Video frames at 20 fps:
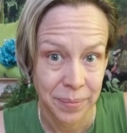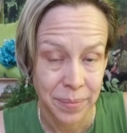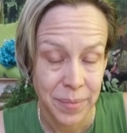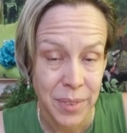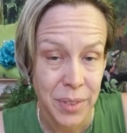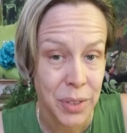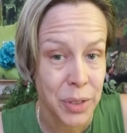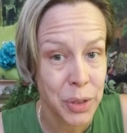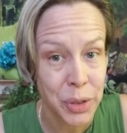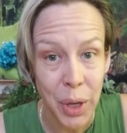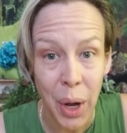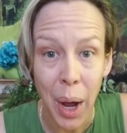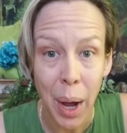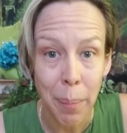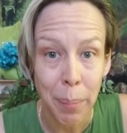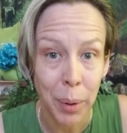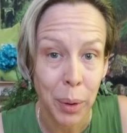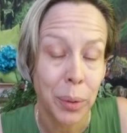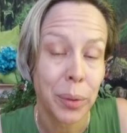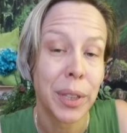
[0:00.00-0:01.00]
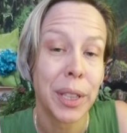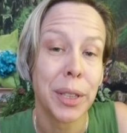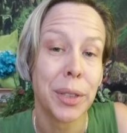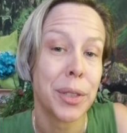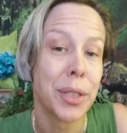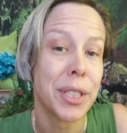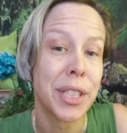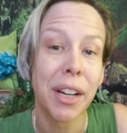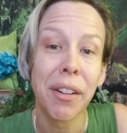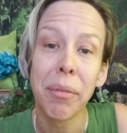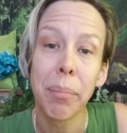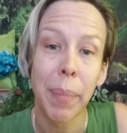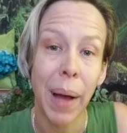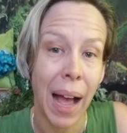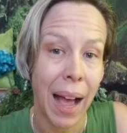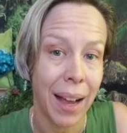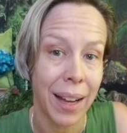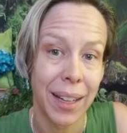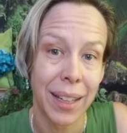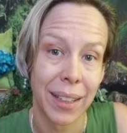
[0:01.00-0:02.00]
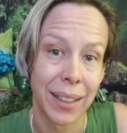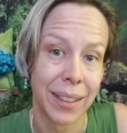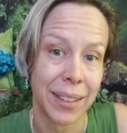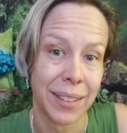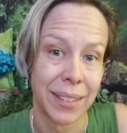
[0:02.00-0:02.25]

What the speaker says: Stop holding yourself back